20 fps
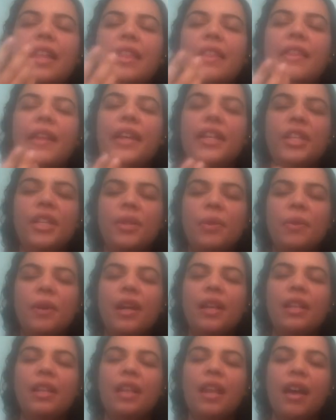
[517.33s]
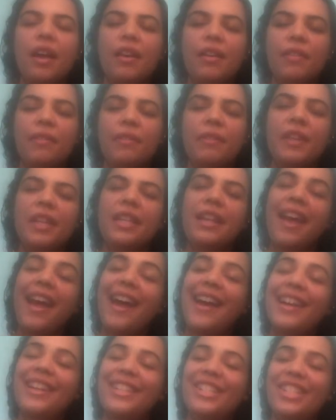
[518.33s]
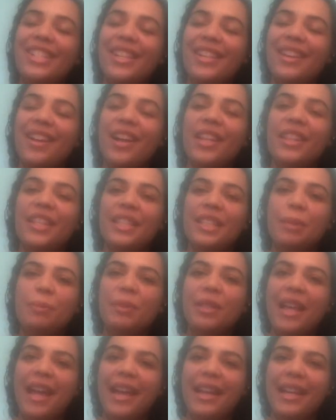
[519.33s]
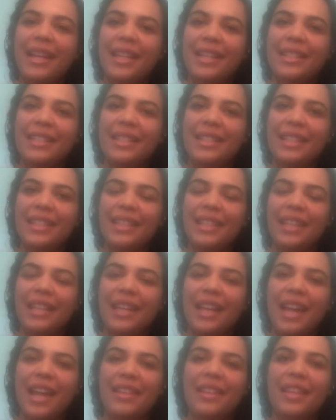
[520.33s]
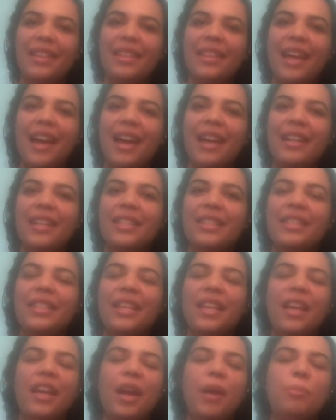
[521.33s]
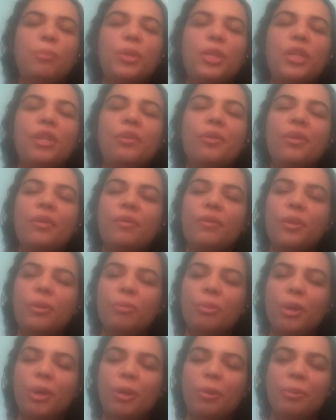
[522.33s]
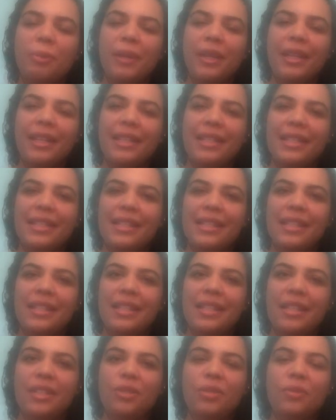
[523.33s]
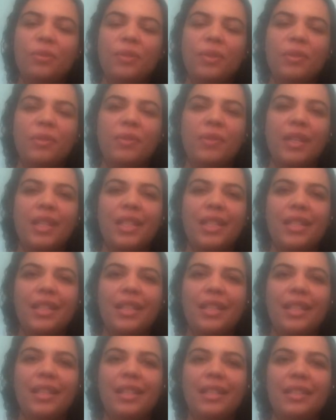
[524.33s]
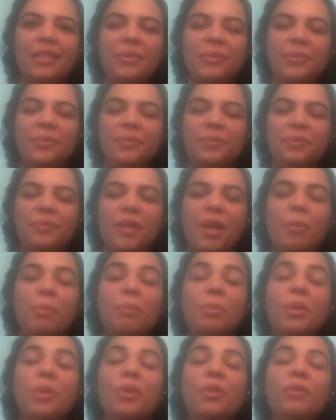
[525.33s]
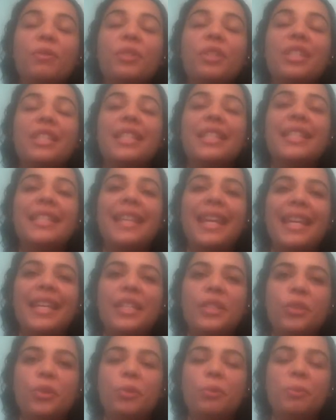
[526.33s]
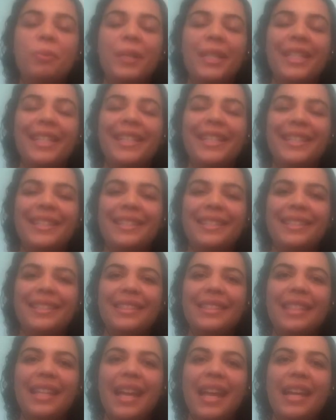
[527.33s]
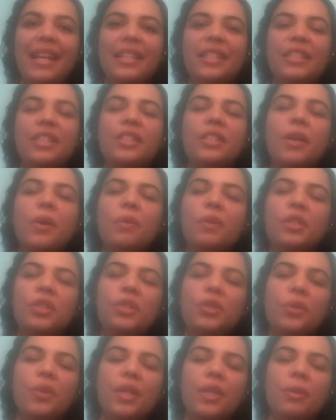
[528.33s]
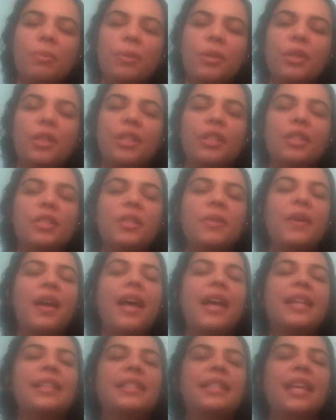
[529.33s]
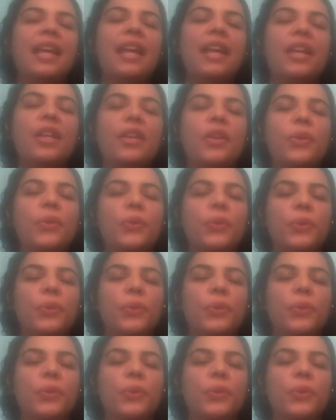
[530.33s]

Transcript: that you are love in action on this planet, and that is a beautiful purpose to fulfill, a beautiful state to be in, and it's so enjoyable. So exhale